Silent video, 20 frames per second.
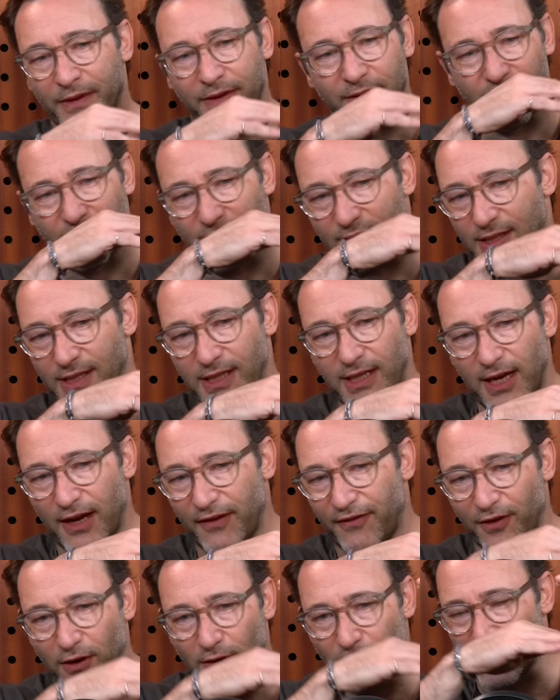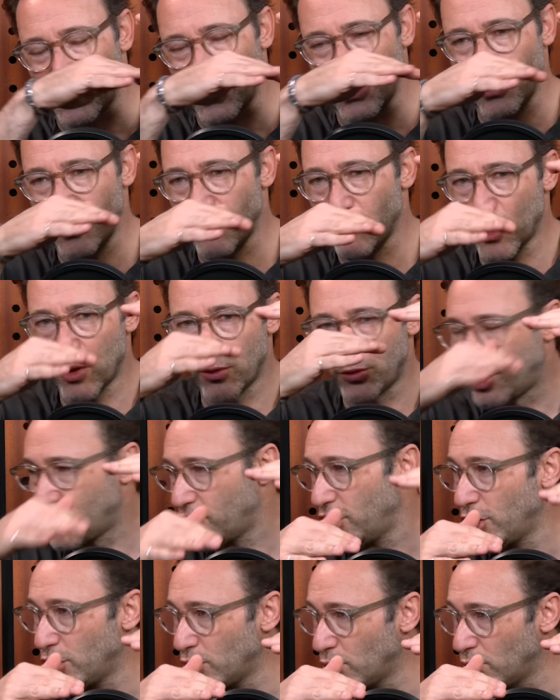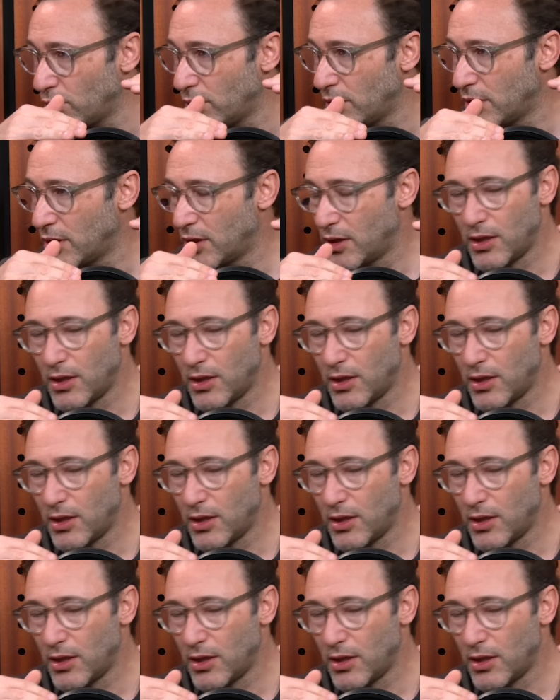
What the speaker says: CFO, COO 2.